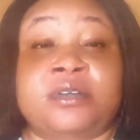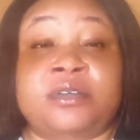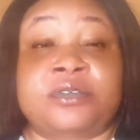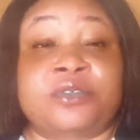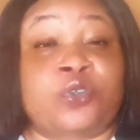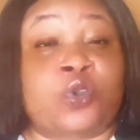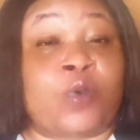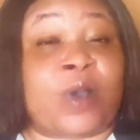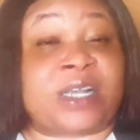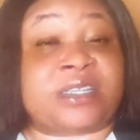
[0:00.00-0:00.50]

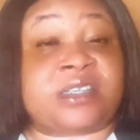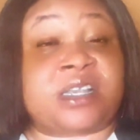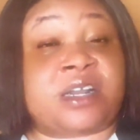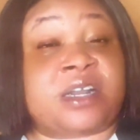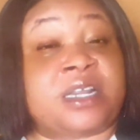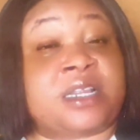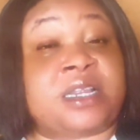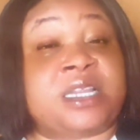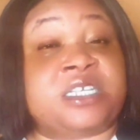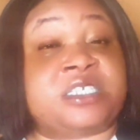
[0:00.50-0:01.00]
you are
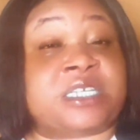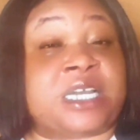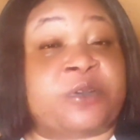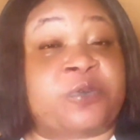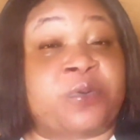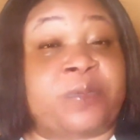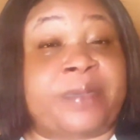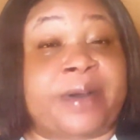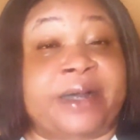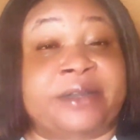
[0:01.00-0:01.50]
secretly
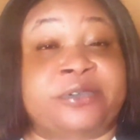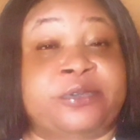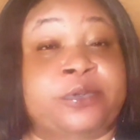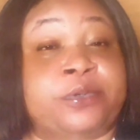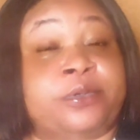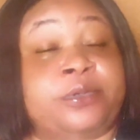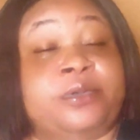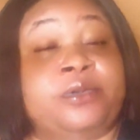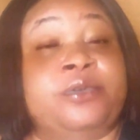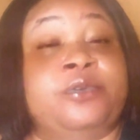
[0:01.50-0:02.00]
shadow banned.
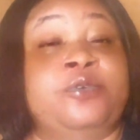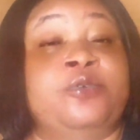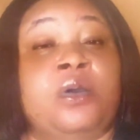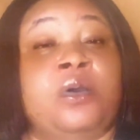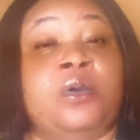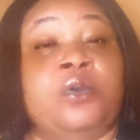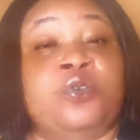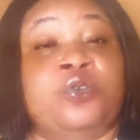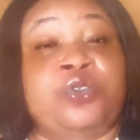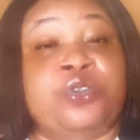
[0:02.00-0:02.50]

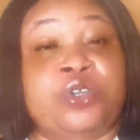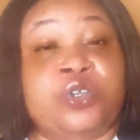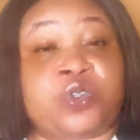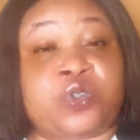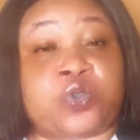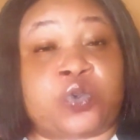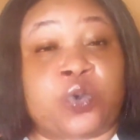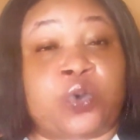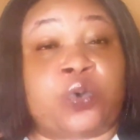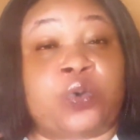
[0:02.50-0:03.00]
You
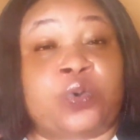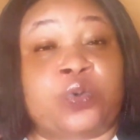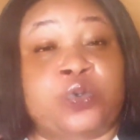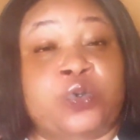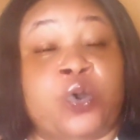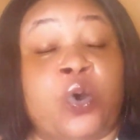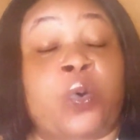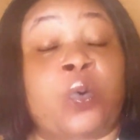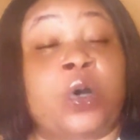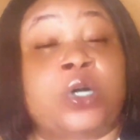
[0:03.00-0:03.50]
need to
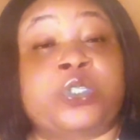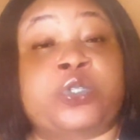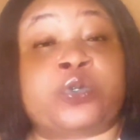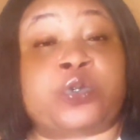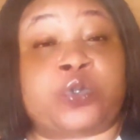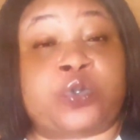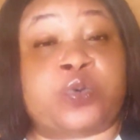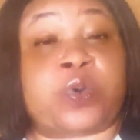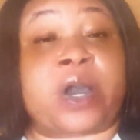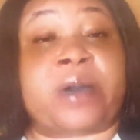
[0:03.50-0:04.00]
know what
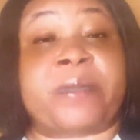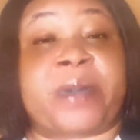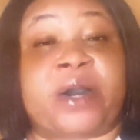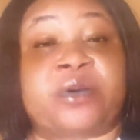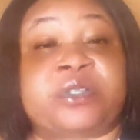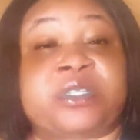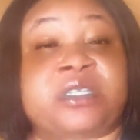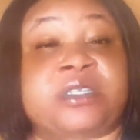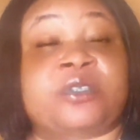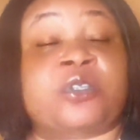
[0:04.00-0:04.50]
to do
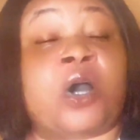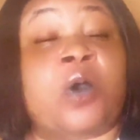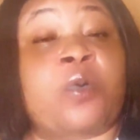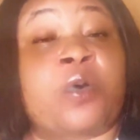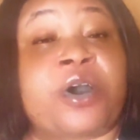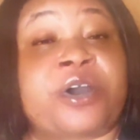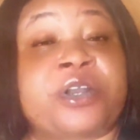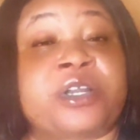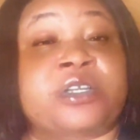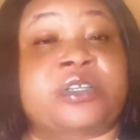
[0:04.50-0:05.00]
about it. Don't
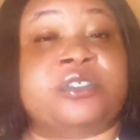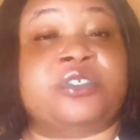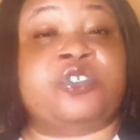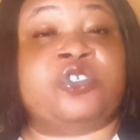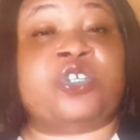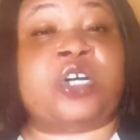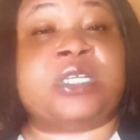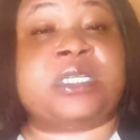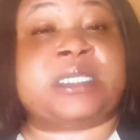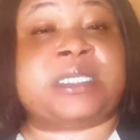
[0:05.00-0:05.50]
worry,
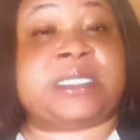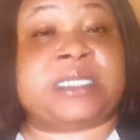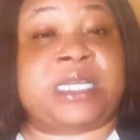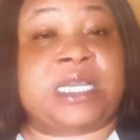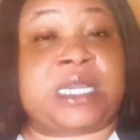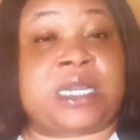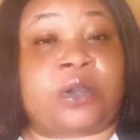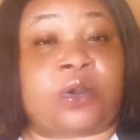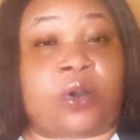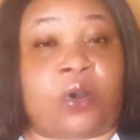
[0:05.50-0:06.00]
just
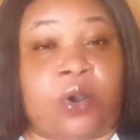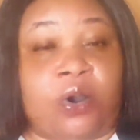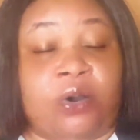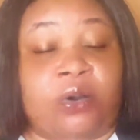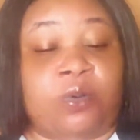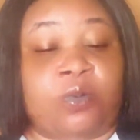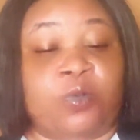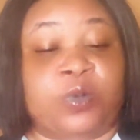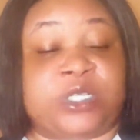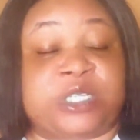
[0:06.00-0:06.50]
stick
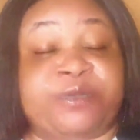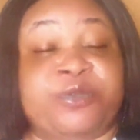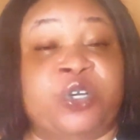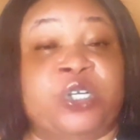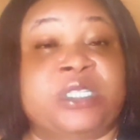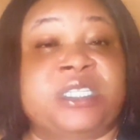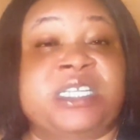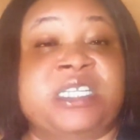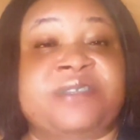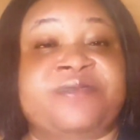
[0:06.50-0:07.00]
with me
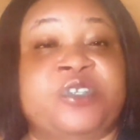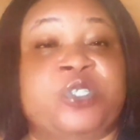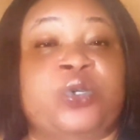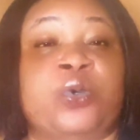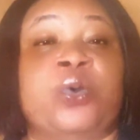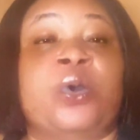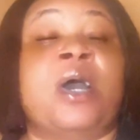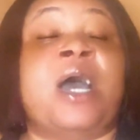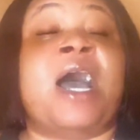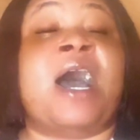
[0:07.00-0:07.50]
on this
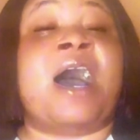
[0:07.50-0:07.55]
video.